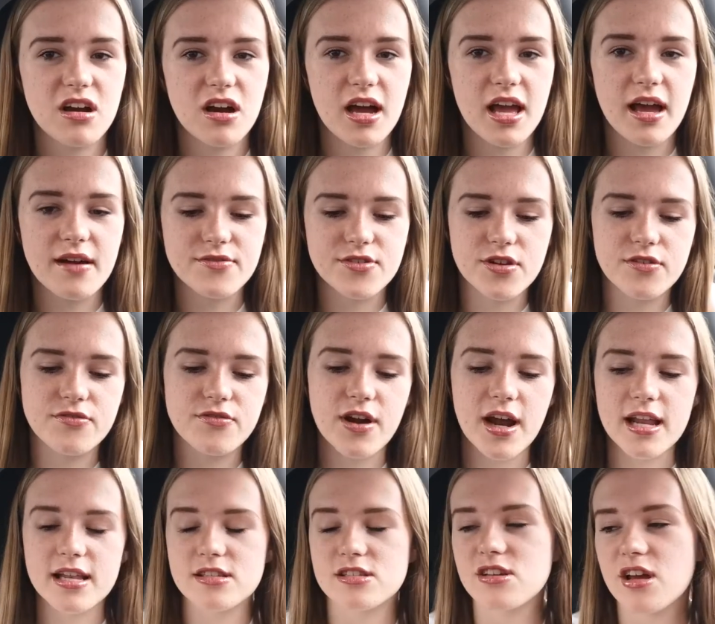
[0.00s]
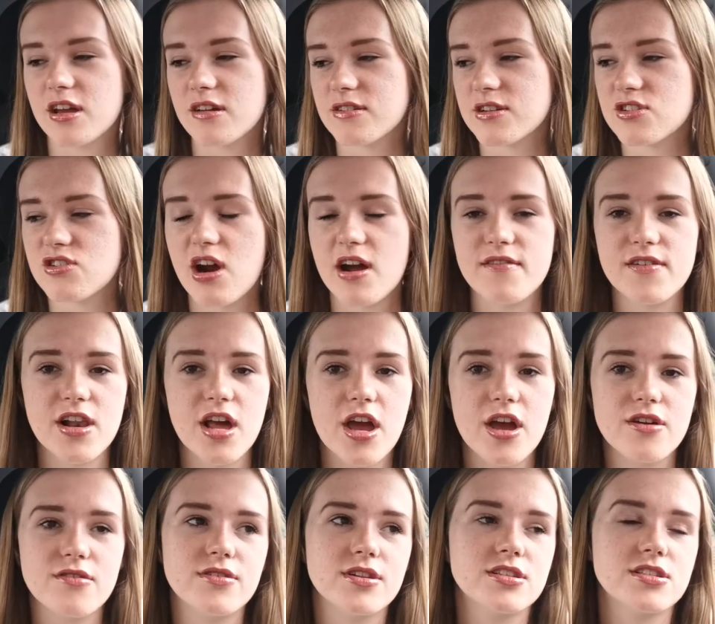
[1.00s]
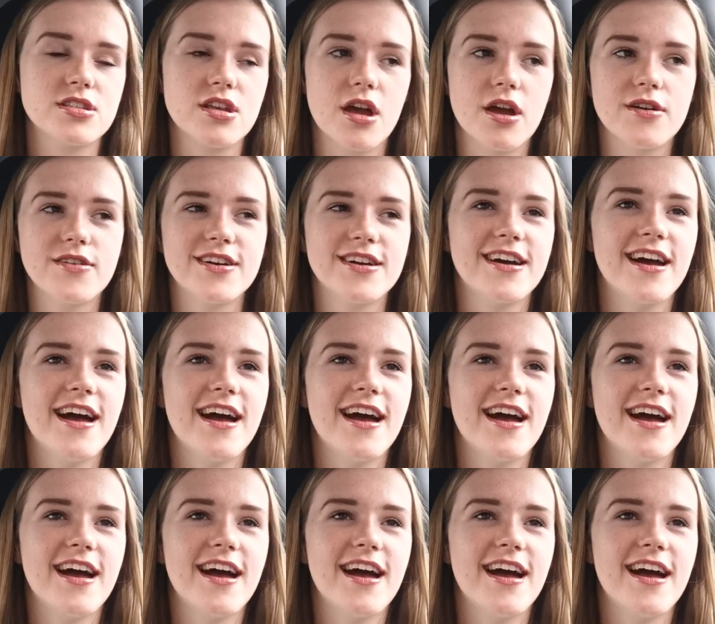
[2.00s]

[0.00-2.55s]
I have no friends I only drive alone so